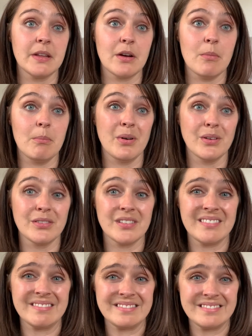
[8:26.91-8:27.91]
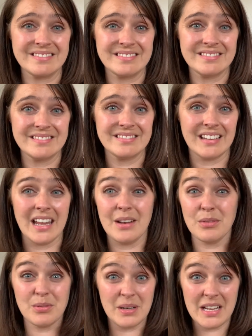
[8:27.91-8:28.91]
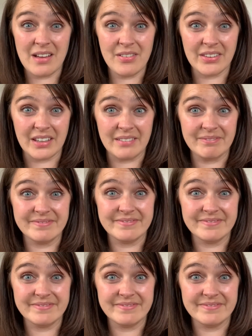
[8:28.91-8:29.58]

compost, and it was really healthy.